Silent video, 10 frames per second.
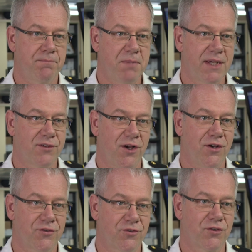big
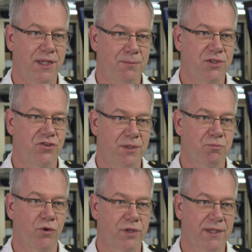task to keep this ship
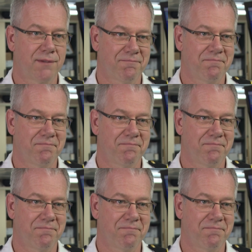running.